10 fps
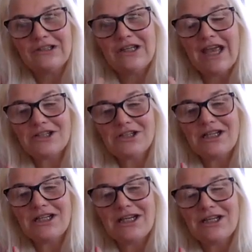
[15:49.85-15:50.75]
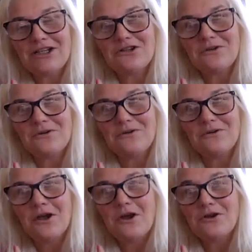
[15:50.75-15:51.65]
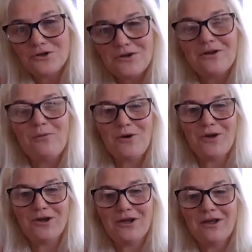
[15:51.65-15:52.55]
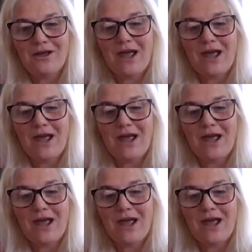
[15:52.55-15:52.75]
You actually need to do your work.